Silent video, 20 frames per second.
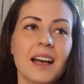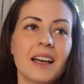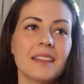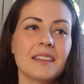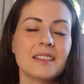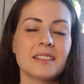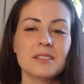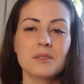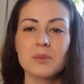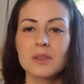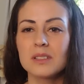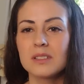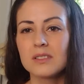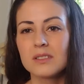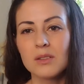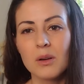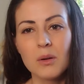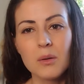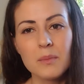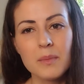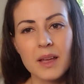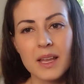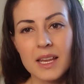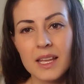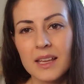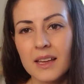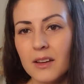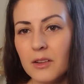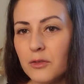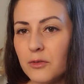This is what so
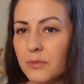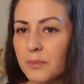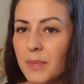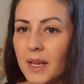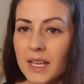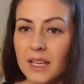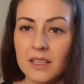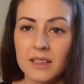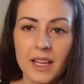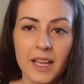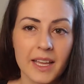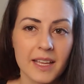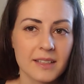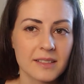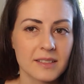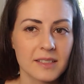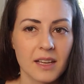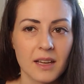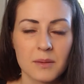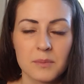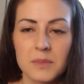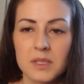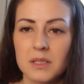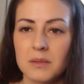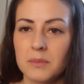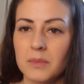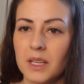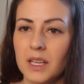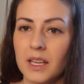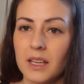many of my clients come to
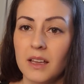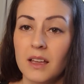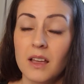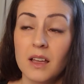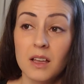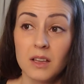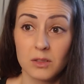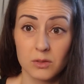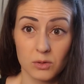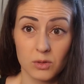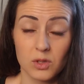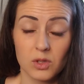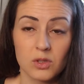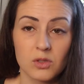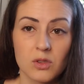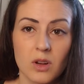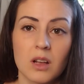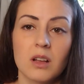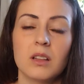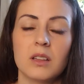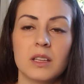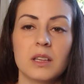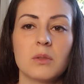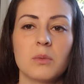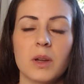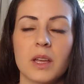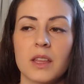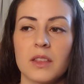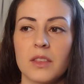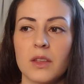me struggling
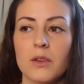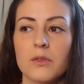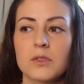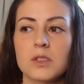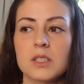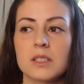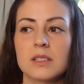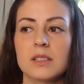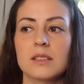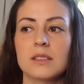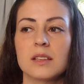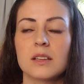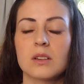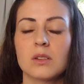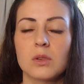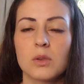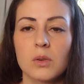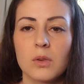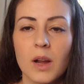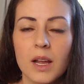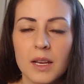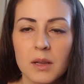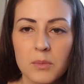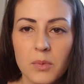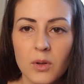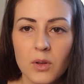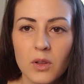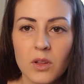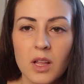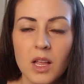with, of just this
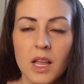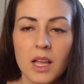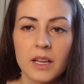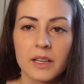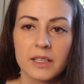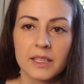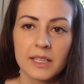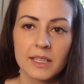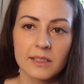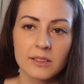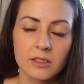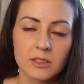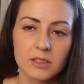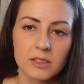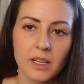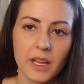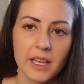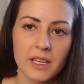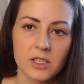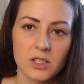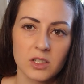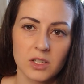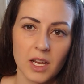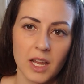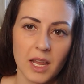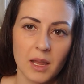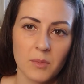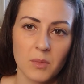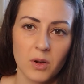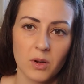incredible guilt and
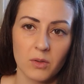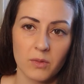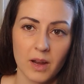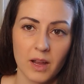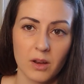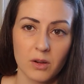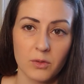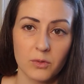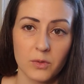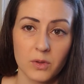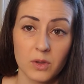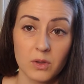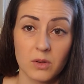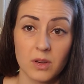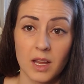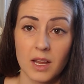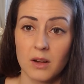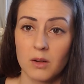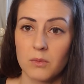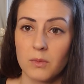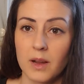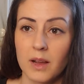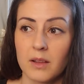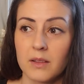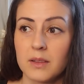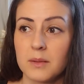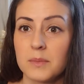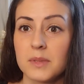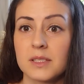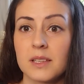shame around food and
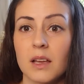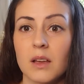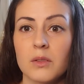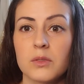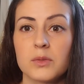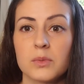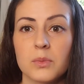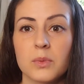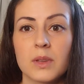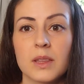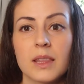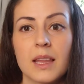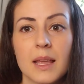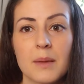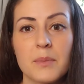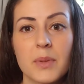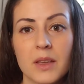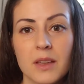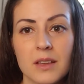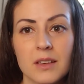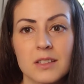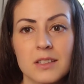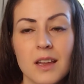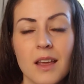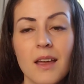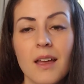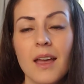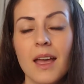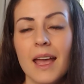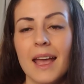around themselves when they binge.
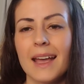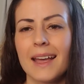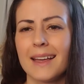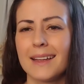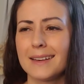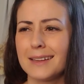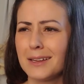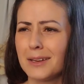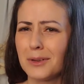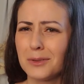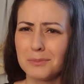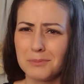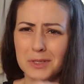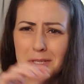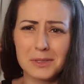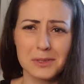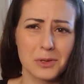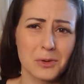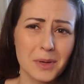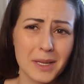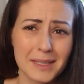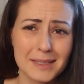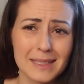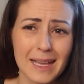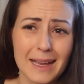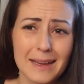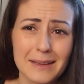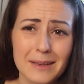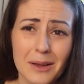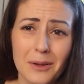And, you know, just quick
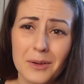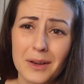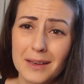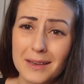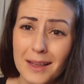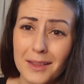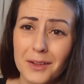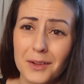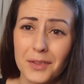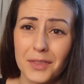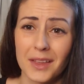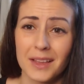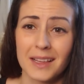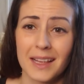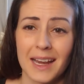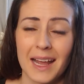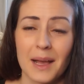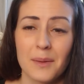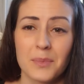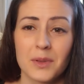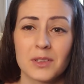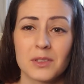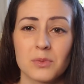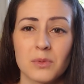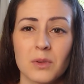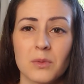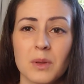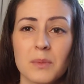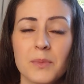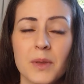side note, another thing that happens
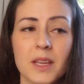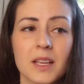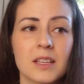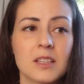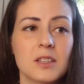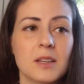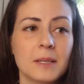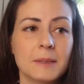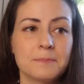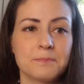when we binge